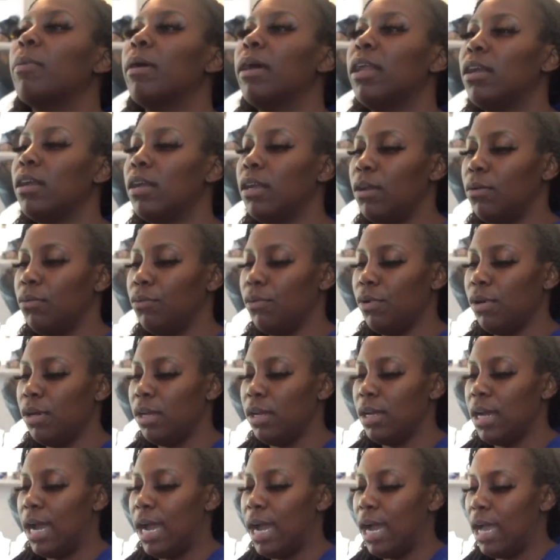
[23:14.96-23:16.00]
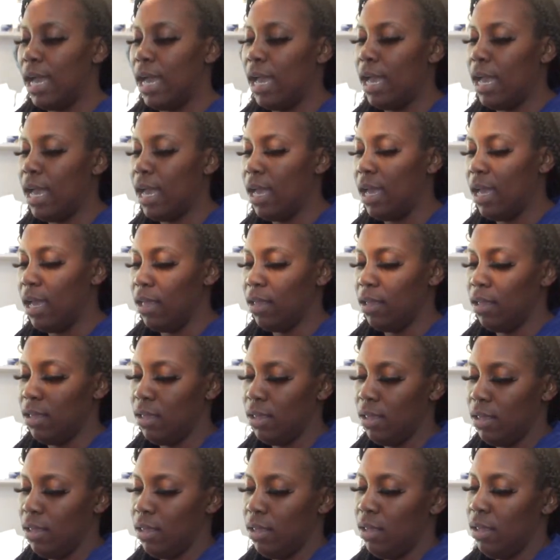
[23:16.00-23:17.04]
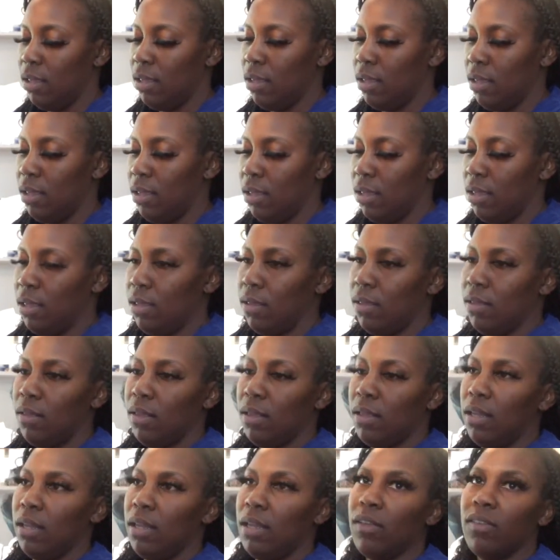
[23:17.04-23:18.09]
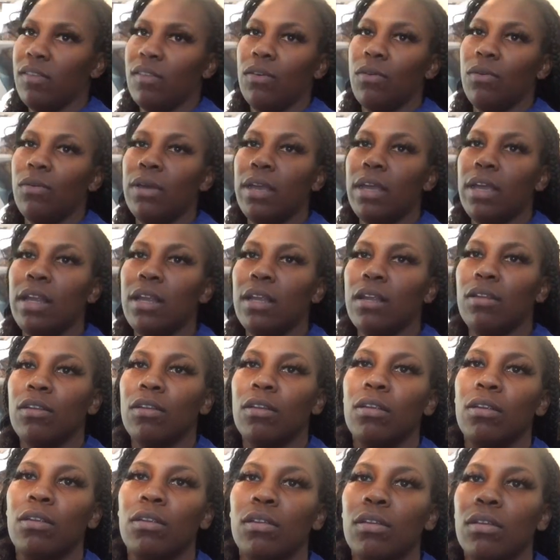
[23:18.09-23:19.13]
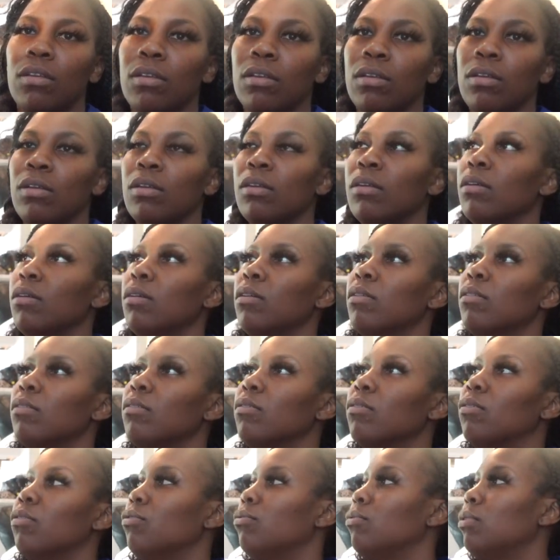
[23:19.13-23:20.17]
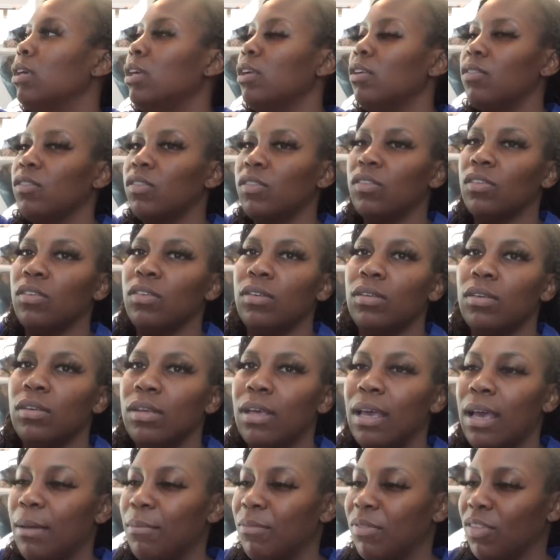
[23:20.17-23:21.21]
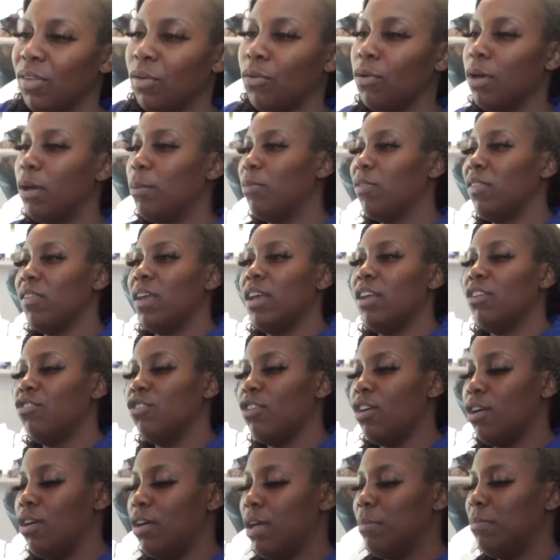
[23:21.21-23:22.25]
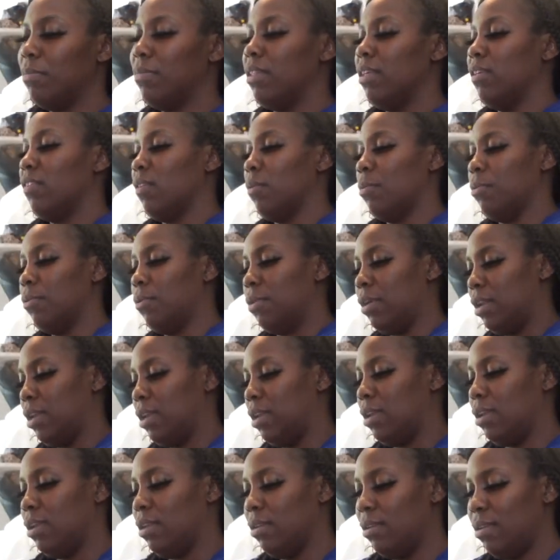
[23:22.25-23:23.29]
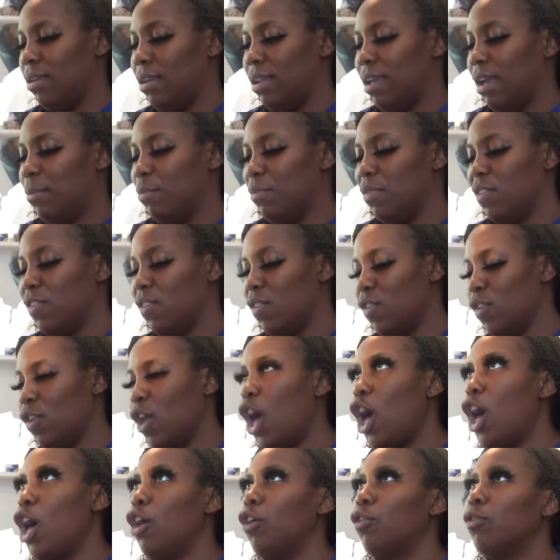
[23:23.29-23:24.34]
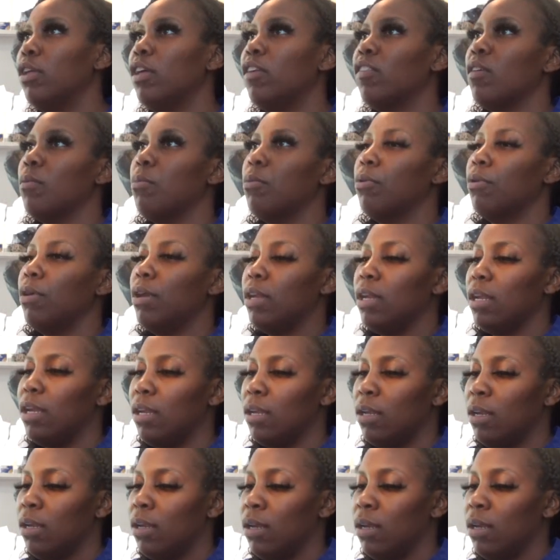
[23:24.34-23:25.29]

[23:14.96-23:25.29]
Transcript: better than what I had. Let's go ahead and do this. I'm so upset, y'all. I'm disappointed. I'm so disappointed.